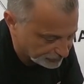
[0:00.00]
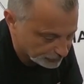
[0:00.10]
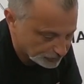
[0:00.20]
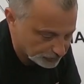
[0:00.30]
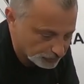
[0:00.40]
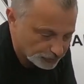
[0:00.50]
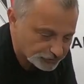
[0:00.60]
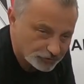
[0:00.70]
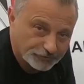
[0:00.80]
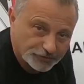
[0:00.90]
this to a
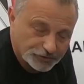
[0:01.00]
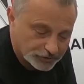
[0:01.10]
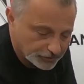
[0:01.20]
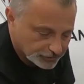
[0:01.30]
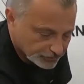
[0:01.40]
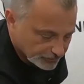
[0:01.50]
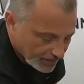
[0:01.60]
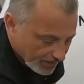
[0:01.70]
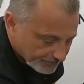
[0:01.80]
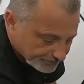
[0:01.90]
smooth surface, you could do
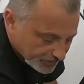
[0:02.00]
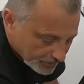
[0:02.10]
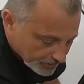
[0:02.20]
that.